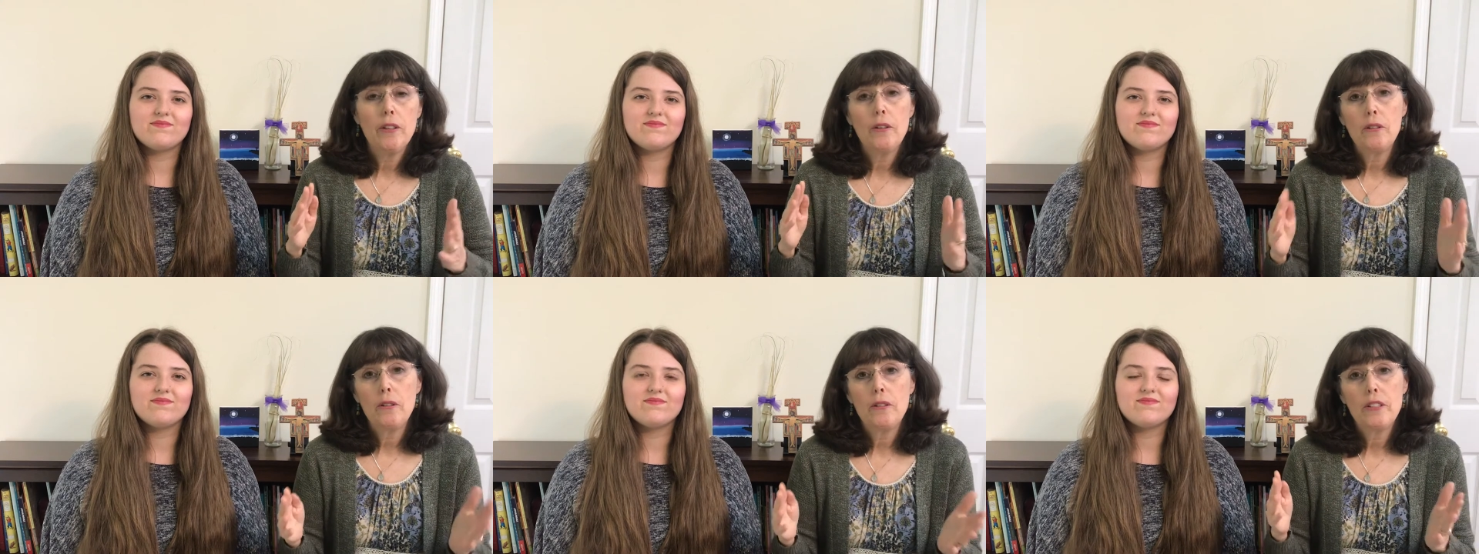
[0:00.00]
Speaker 1: your
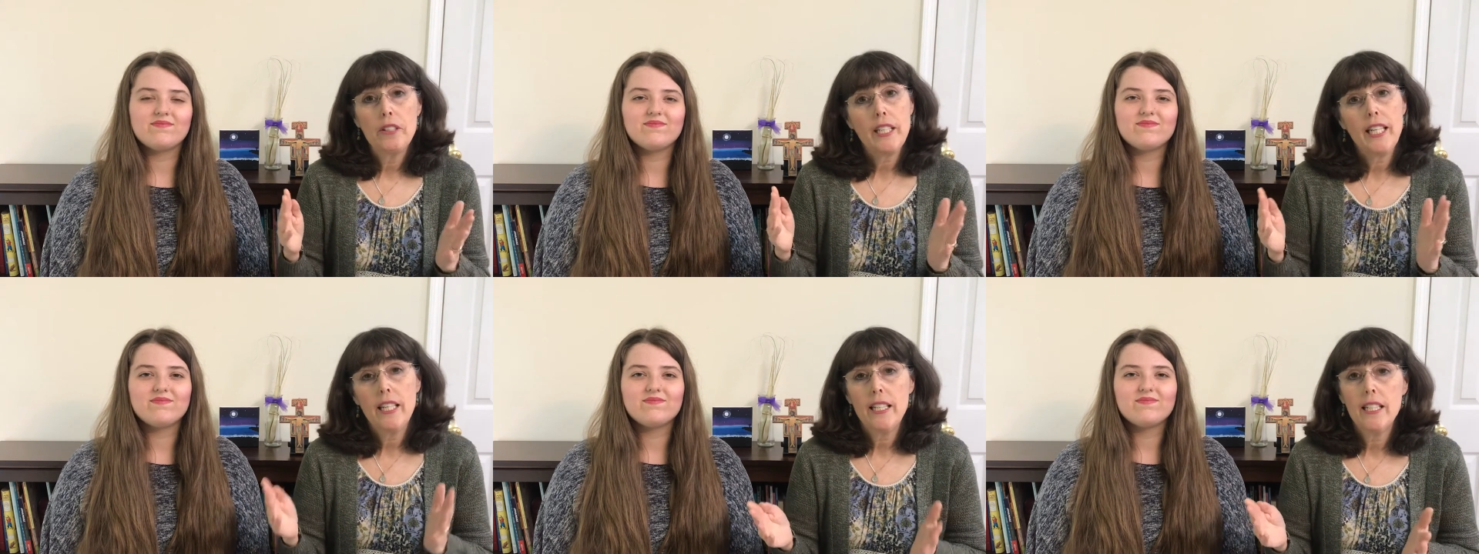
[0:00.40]
older
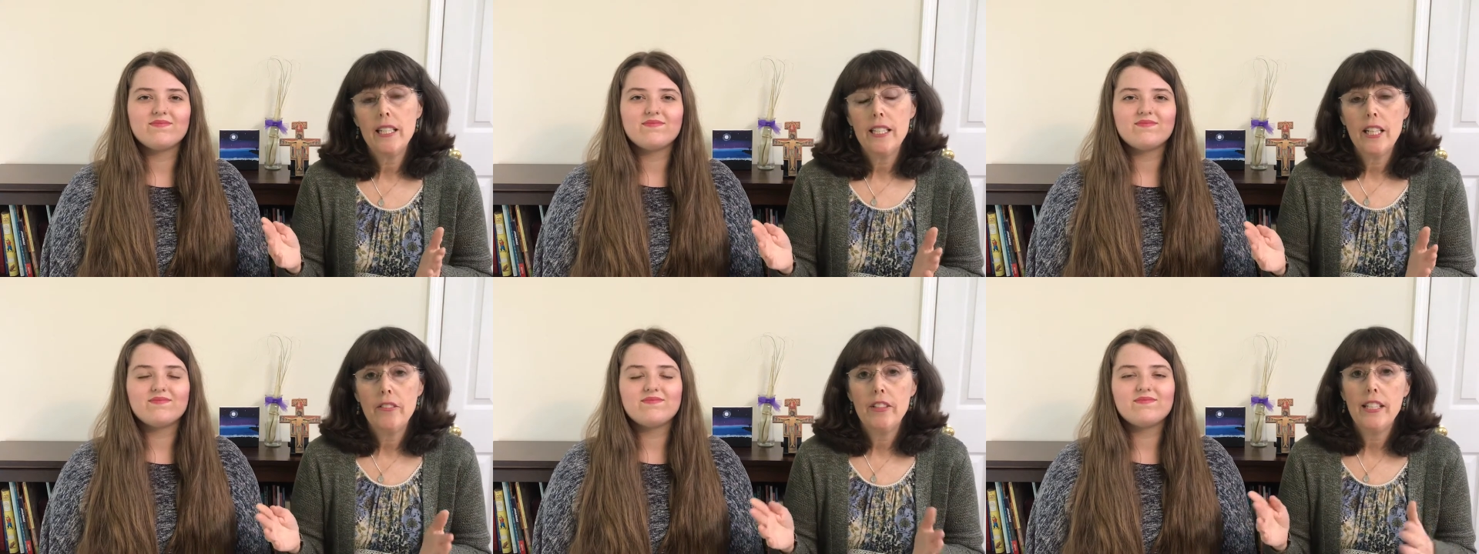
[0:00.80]

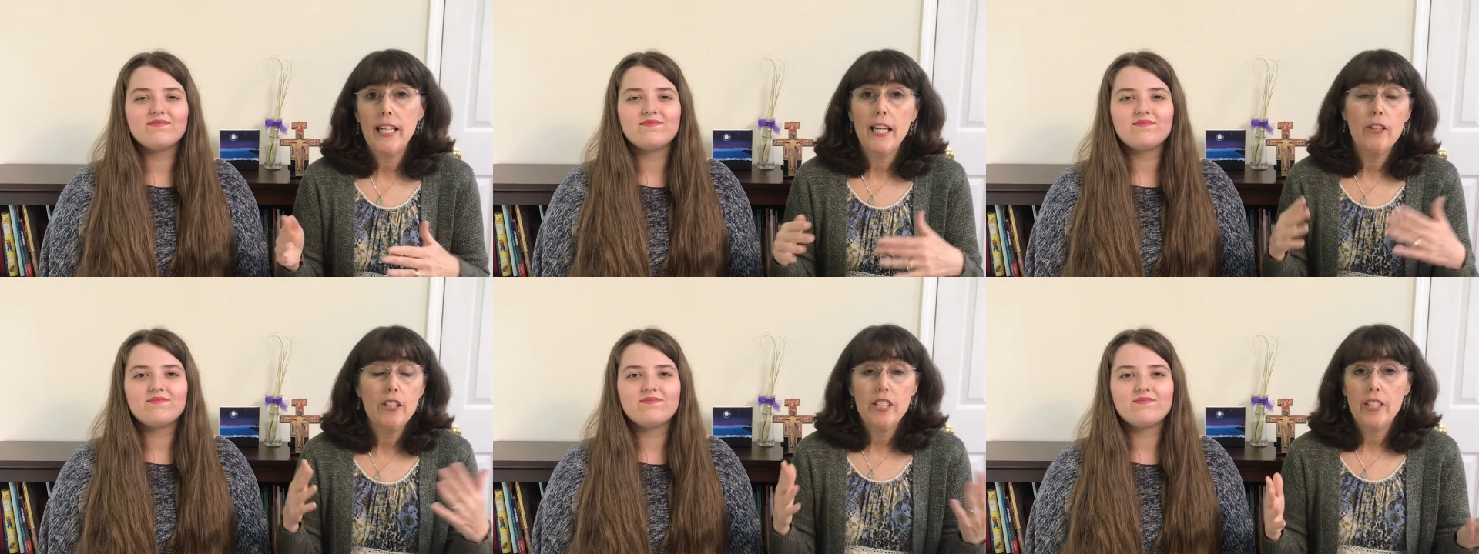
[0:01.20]
kids every
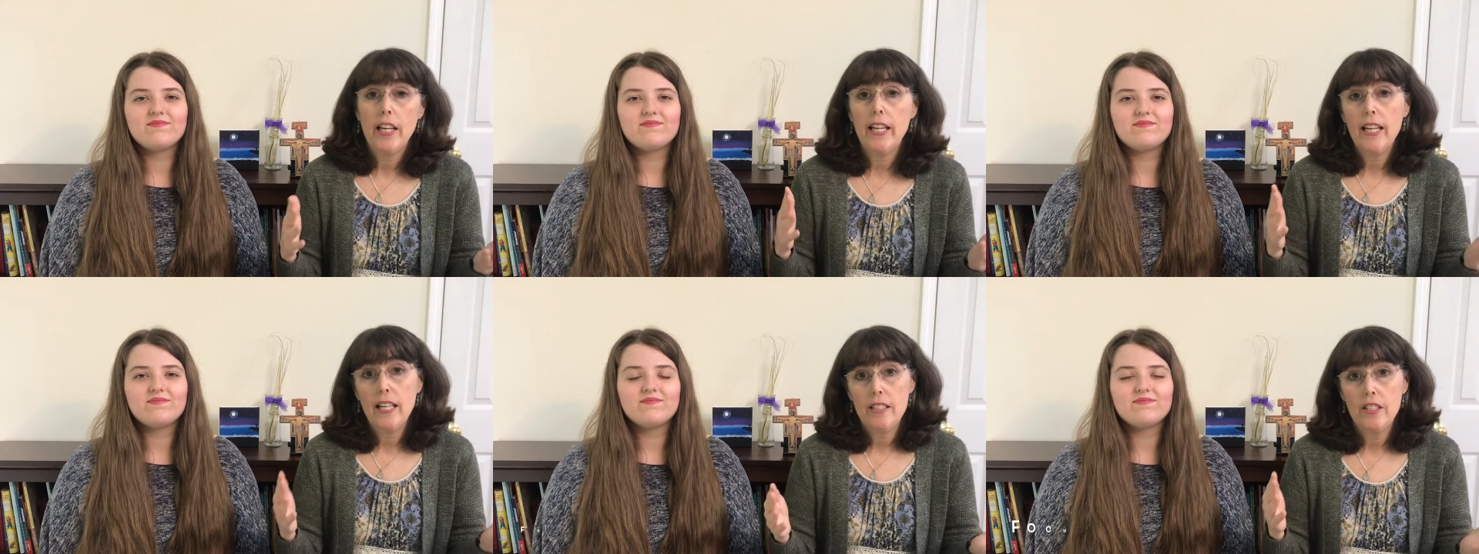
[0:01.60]
day or
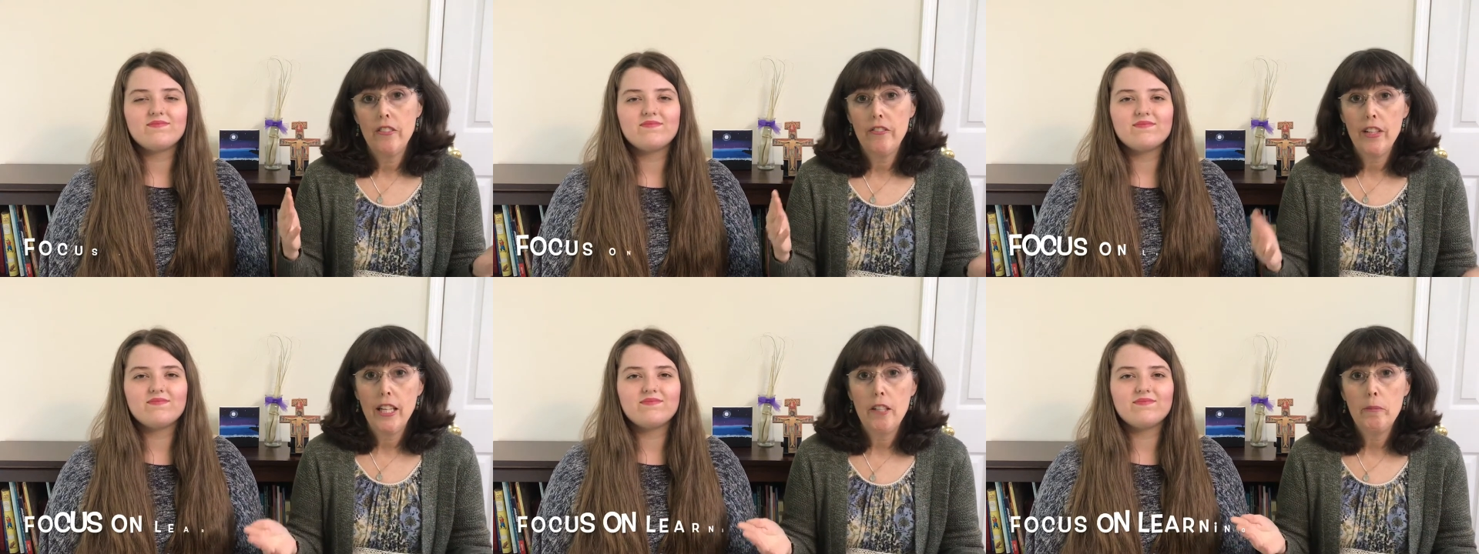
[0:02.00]
say as a
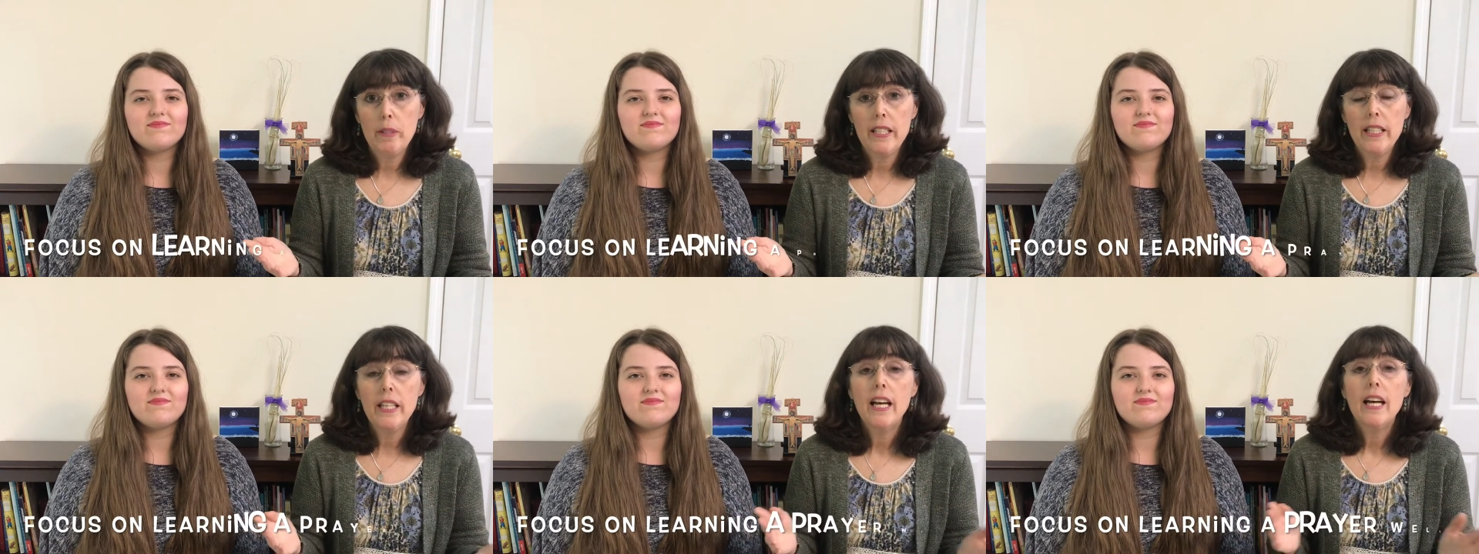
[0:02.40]

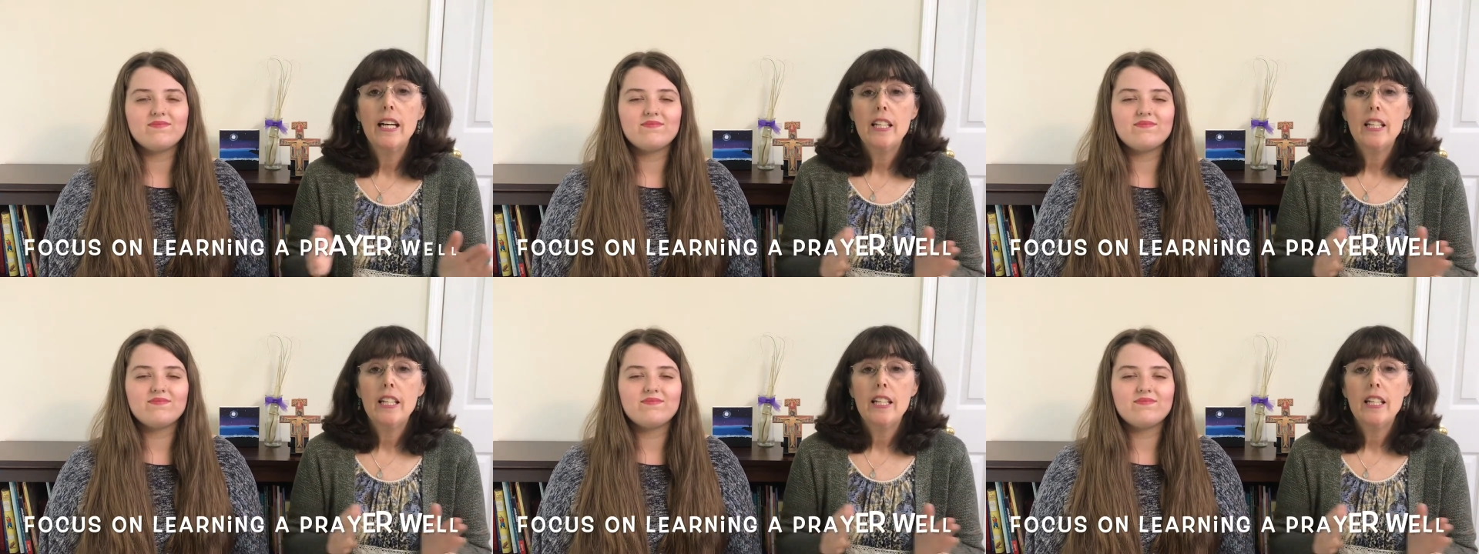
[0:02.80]
family,